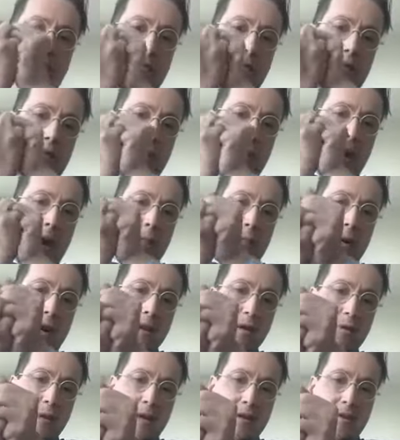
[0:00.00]
grab
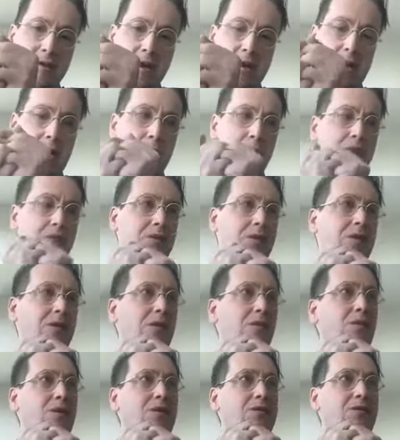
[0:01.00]
onto each other.
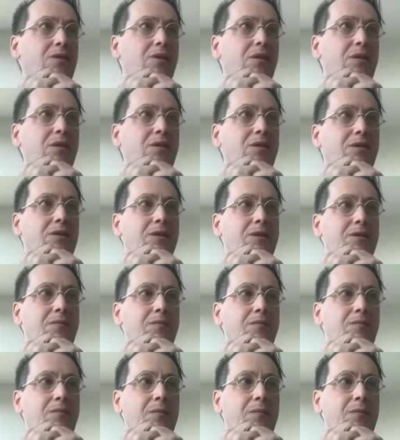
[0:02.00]
What is called, I'll